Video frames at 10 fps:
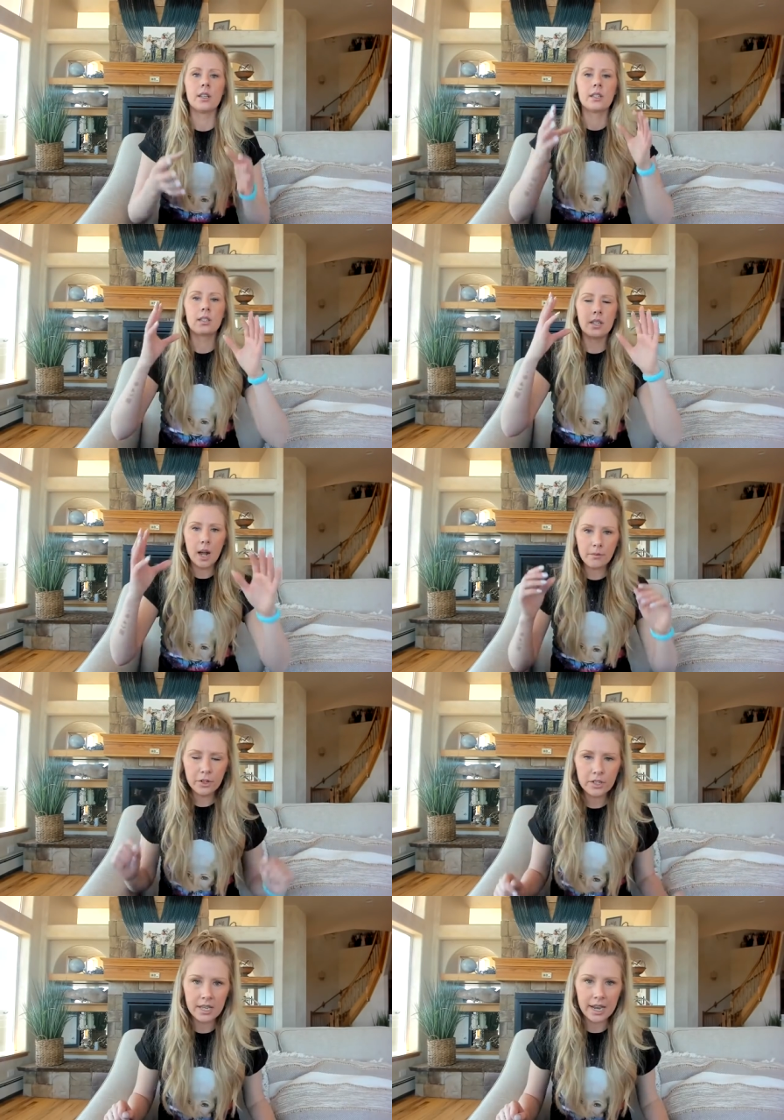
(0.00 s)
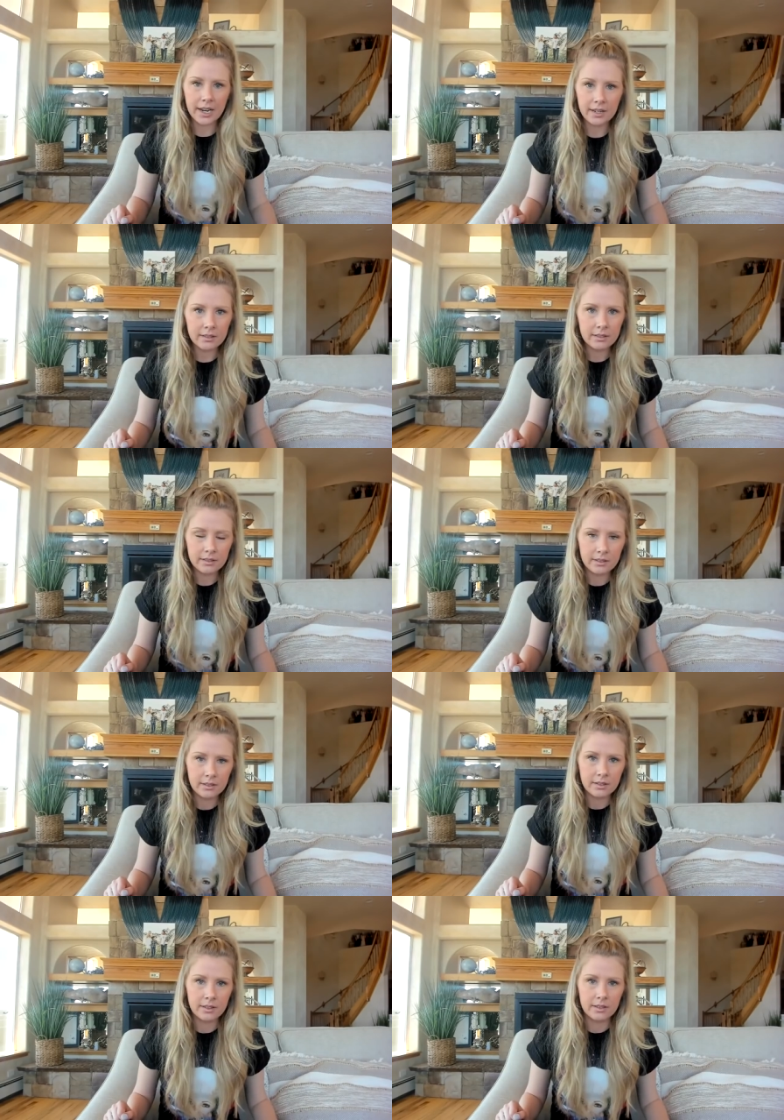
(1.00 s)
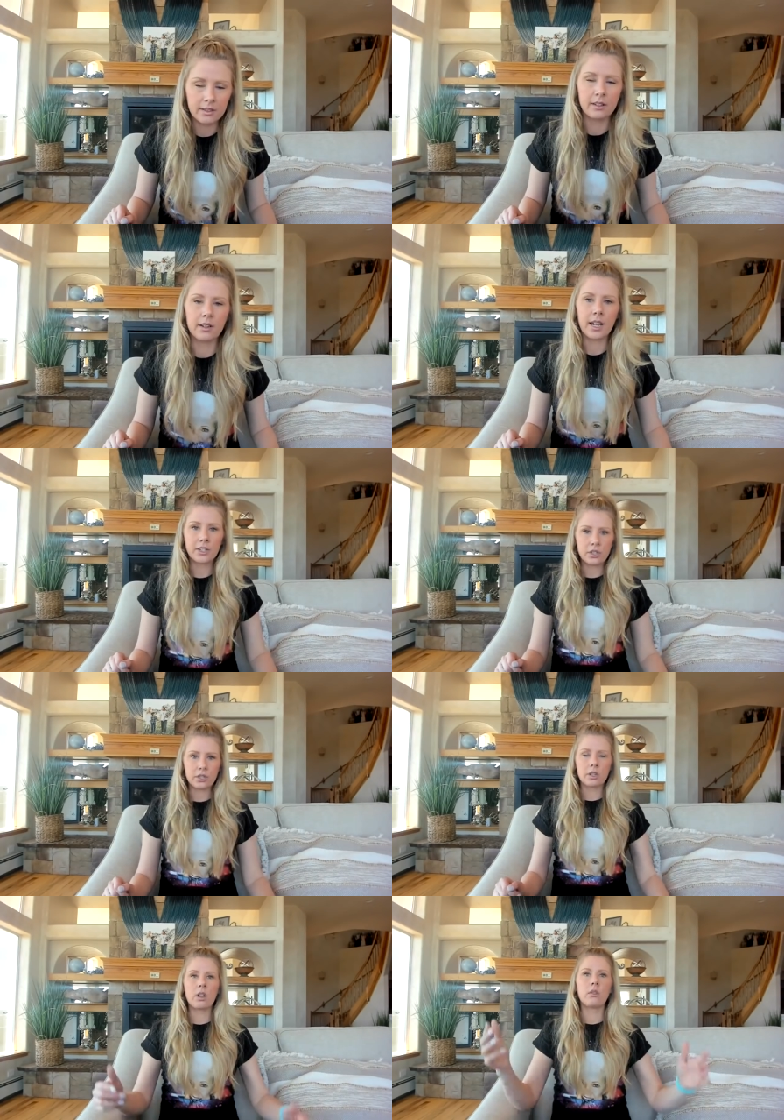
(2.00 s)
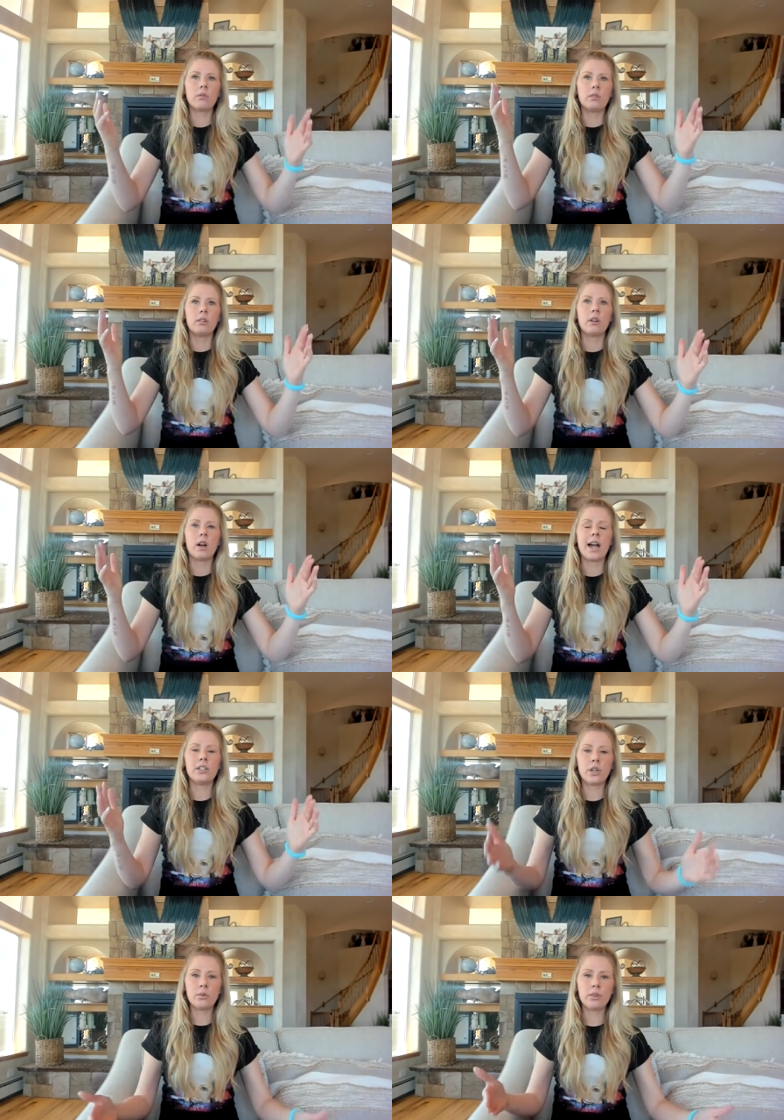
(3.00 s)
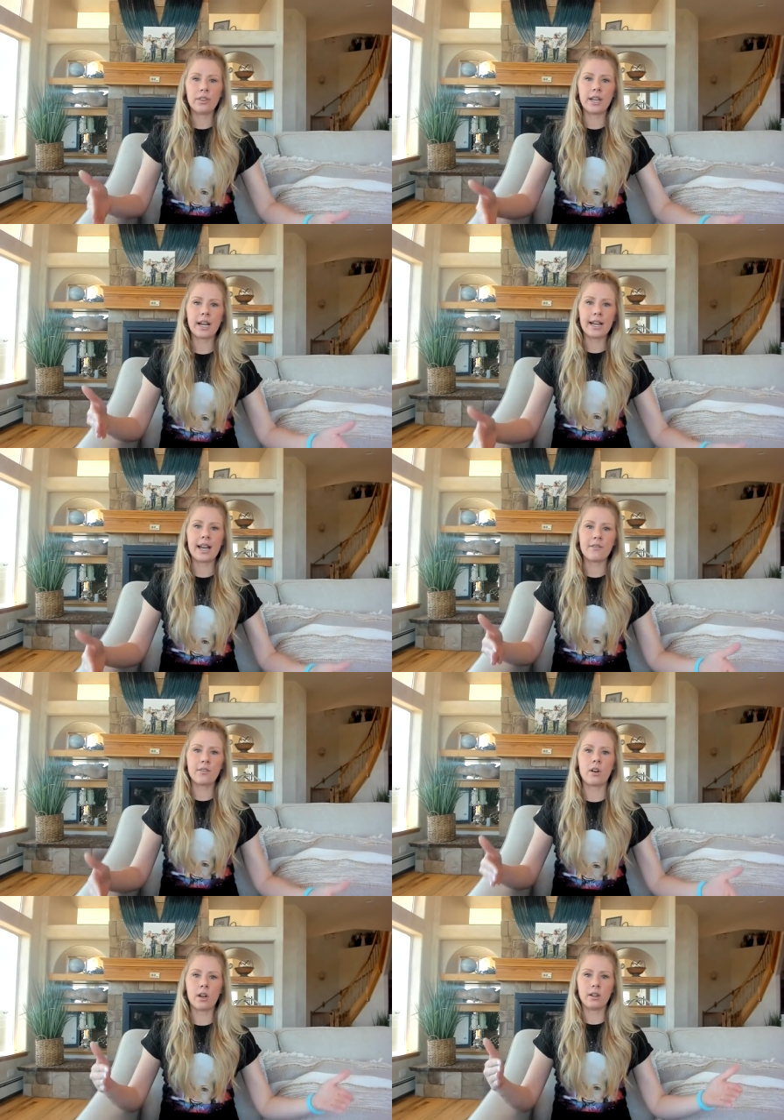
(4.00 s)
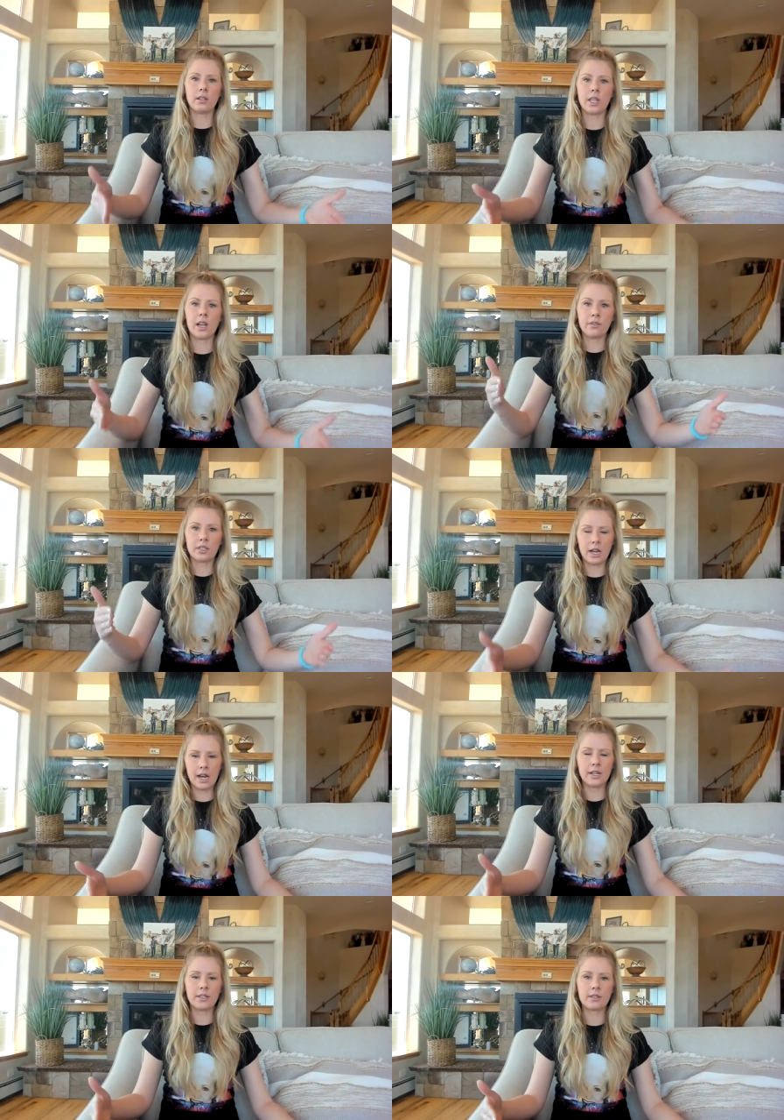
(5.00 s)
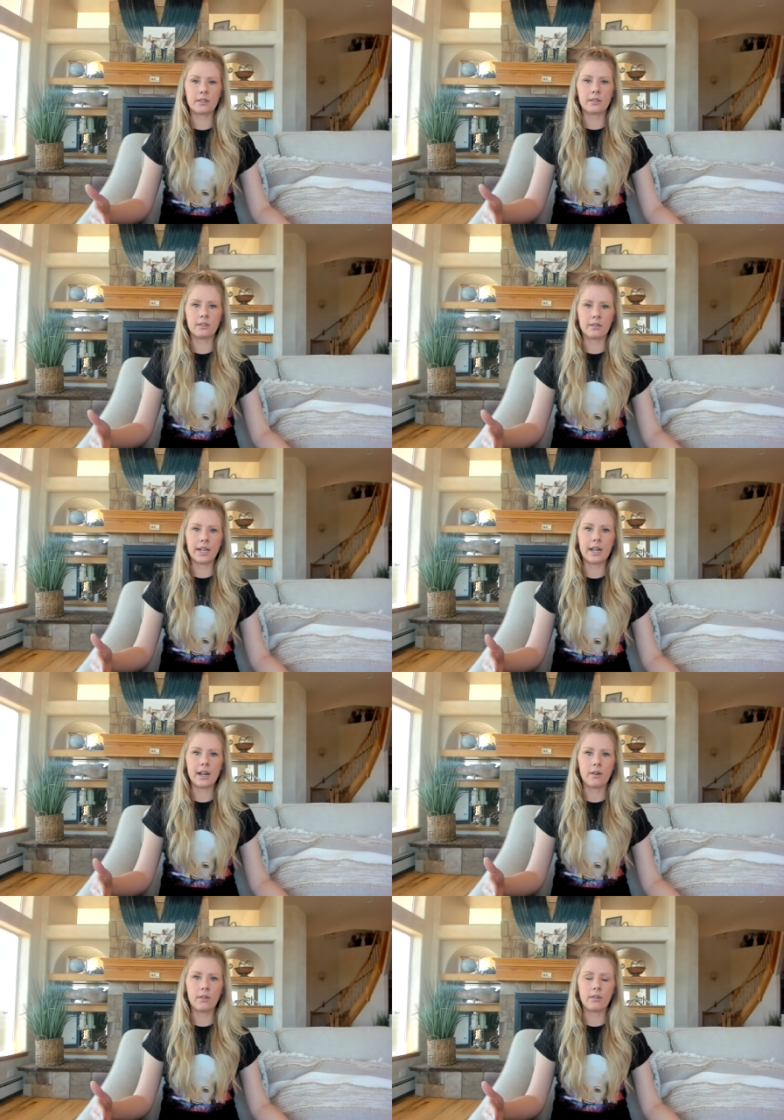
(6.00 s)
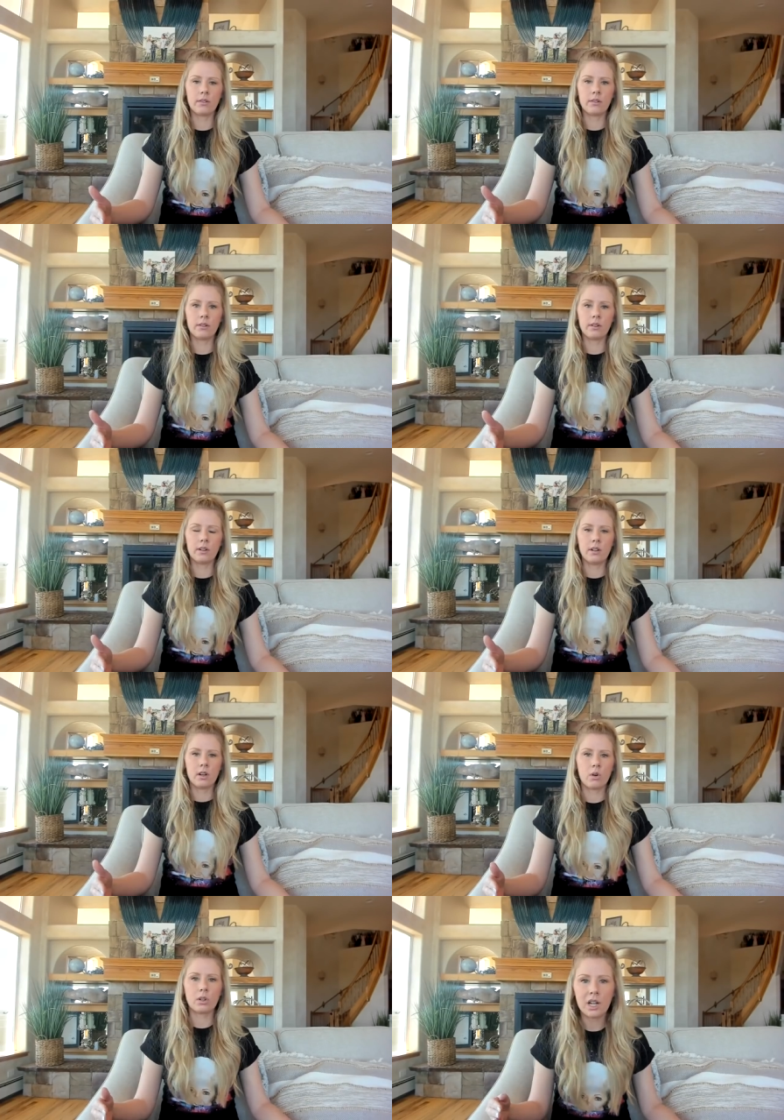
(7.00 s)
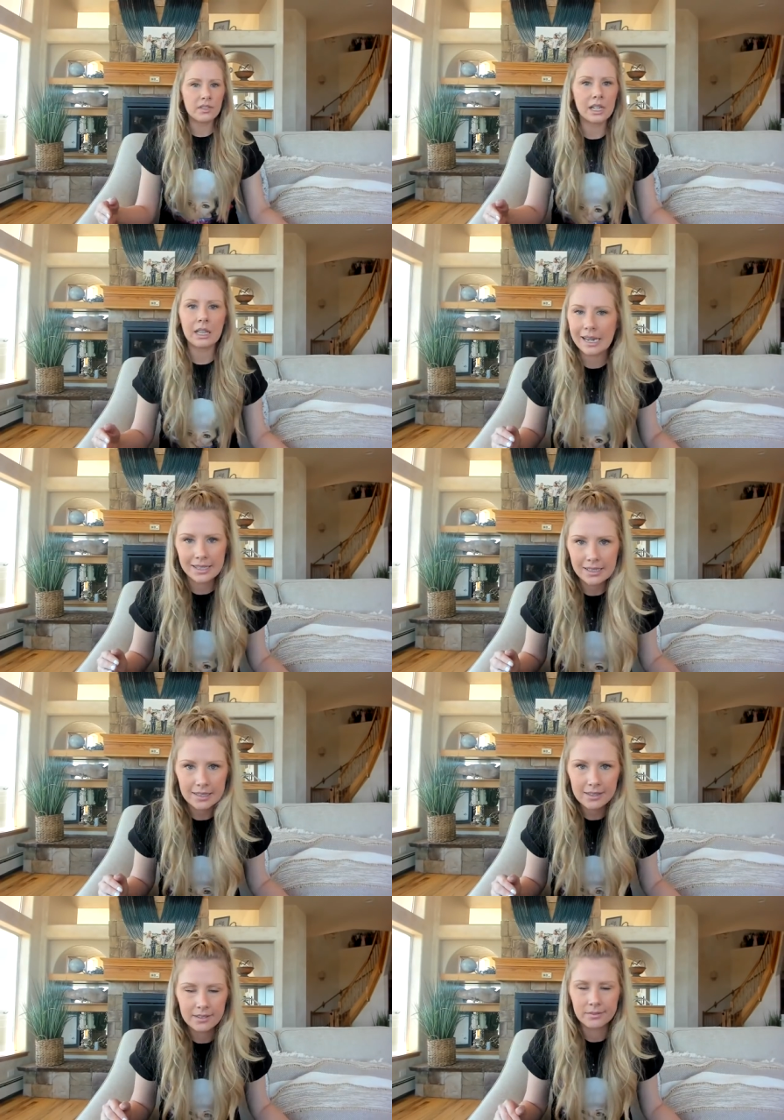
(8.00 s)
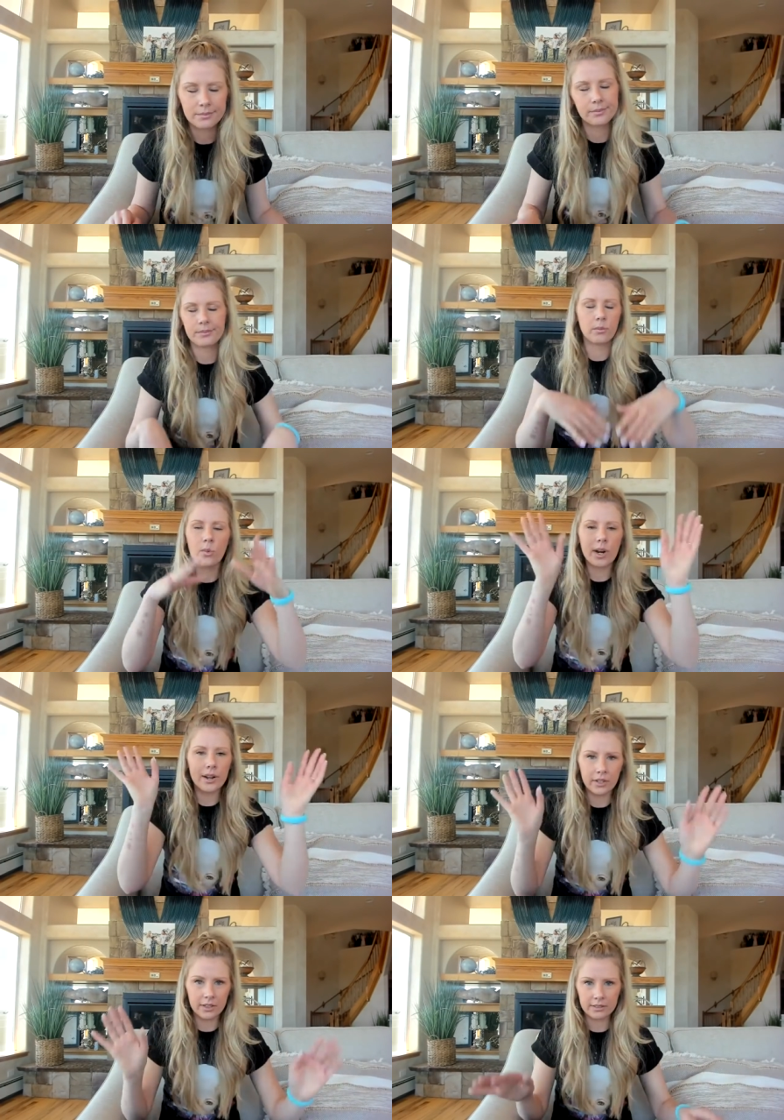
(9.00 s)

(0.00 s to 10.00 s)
stop for a second and just go, I don't think I have on love's eyes right now or love's glasses, whatever.